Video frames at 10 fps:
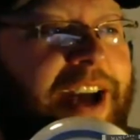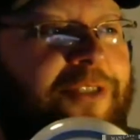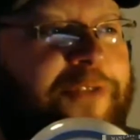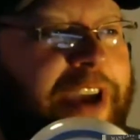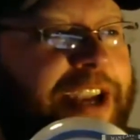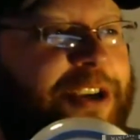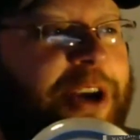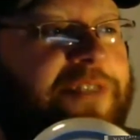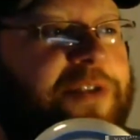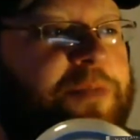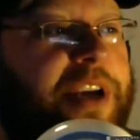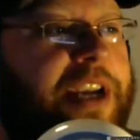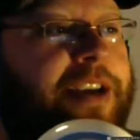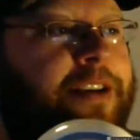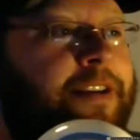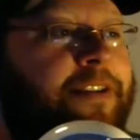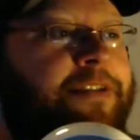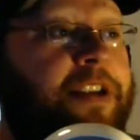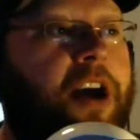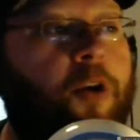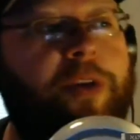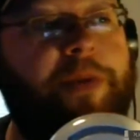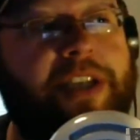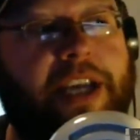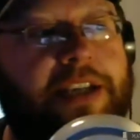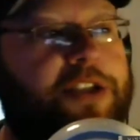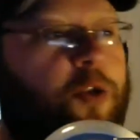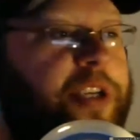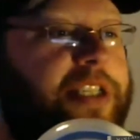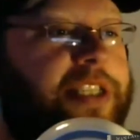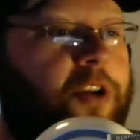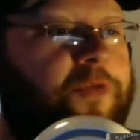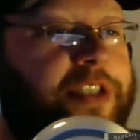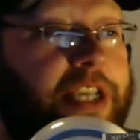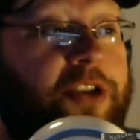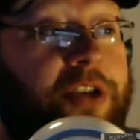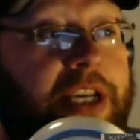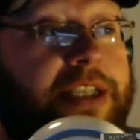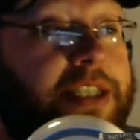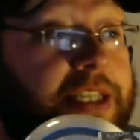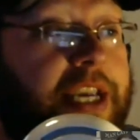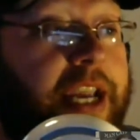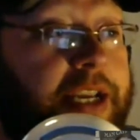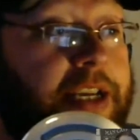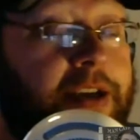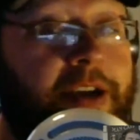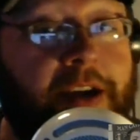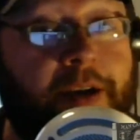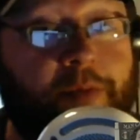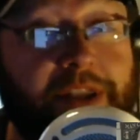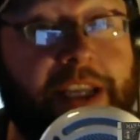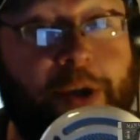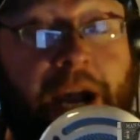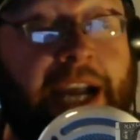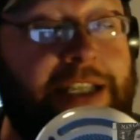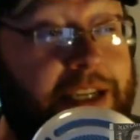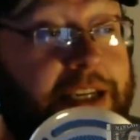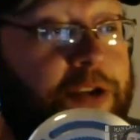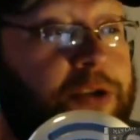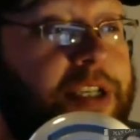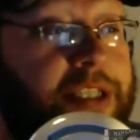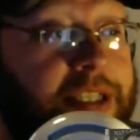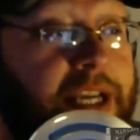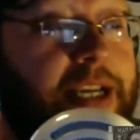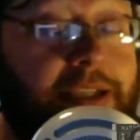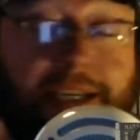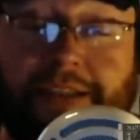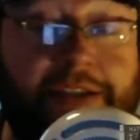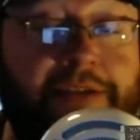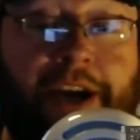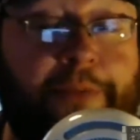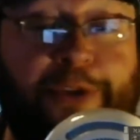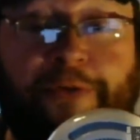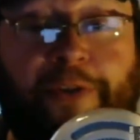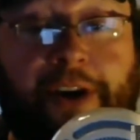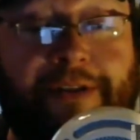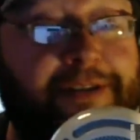how vain do you have to be to not only be taking so many selfies that you need a stick, but then you actually use a stick? That's too far.